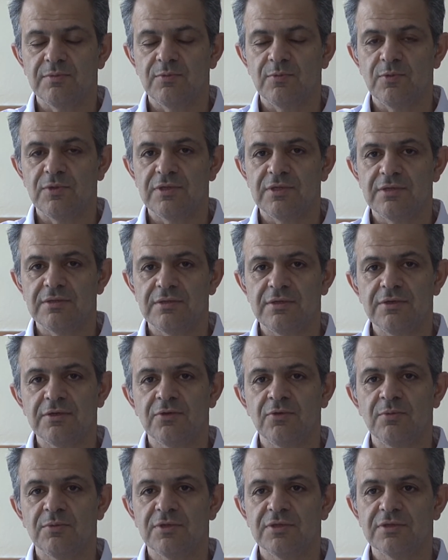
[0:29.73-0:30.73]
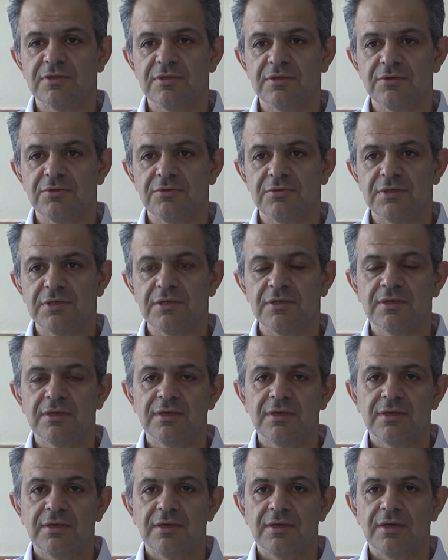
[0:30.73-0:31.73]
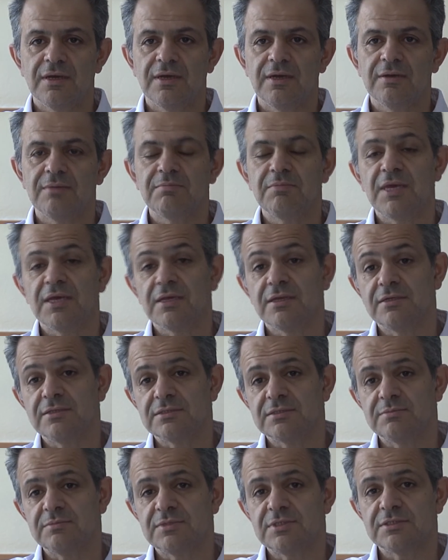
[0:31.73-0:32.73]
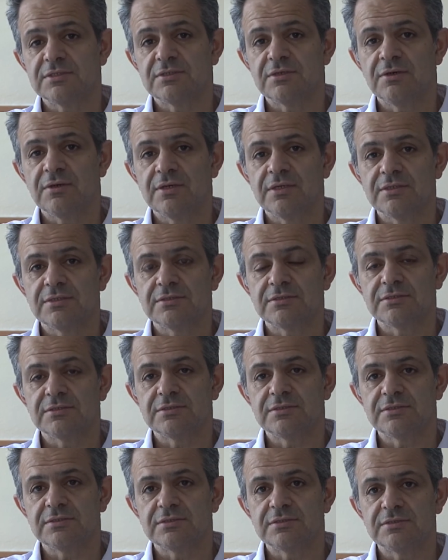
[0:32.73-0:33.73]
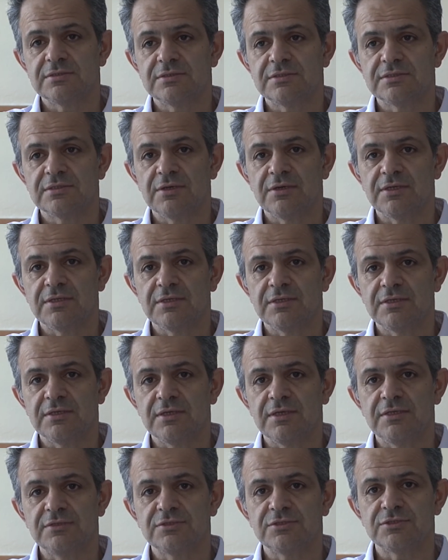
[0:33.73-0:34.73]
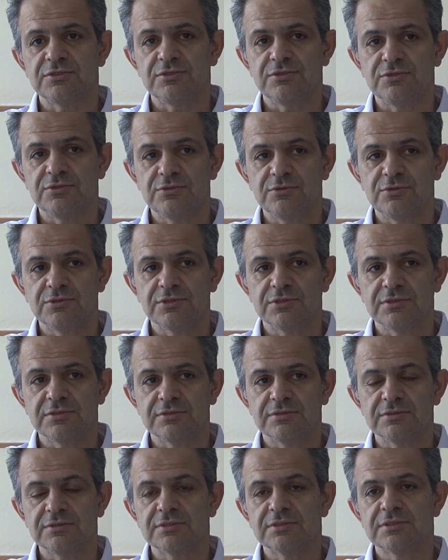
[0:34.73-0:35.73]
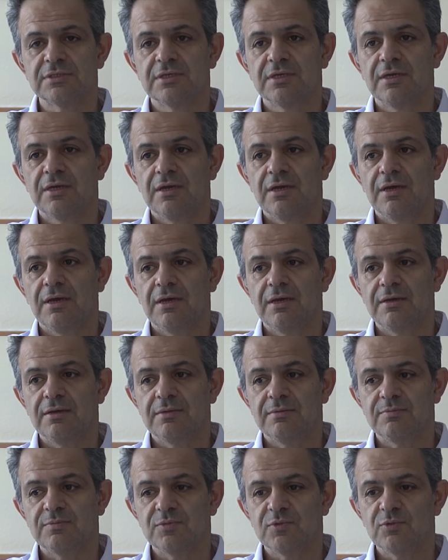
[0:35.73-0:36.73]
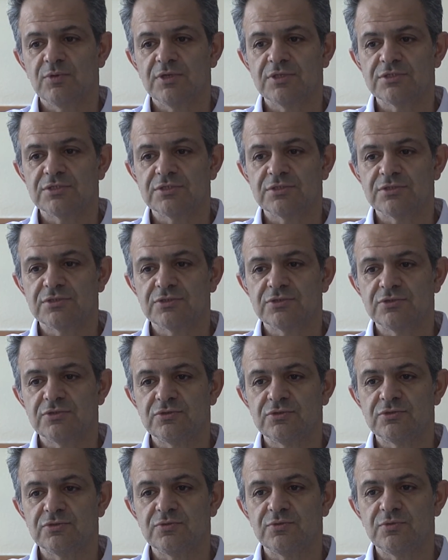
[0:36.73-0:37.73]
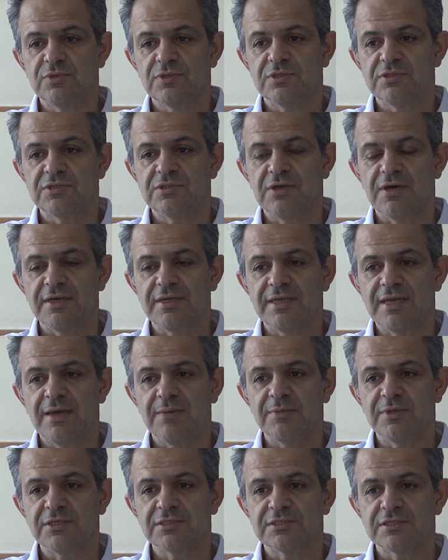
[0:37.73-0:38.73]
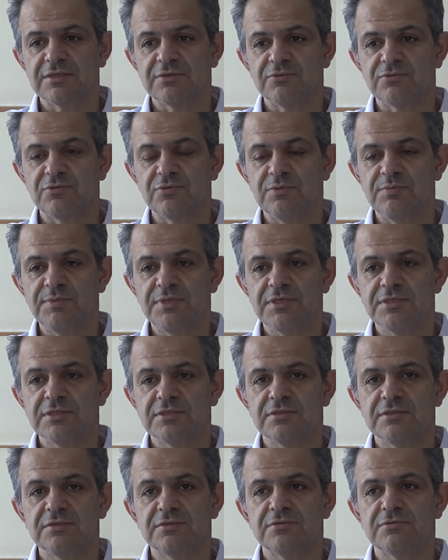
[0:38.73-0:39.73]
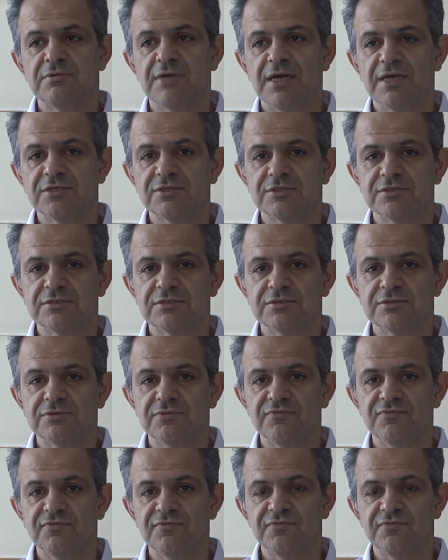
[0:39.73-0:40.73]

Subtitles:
within economic theory, mechanism design, this is designing institutions, questions to do with dynamics and repeated interactions of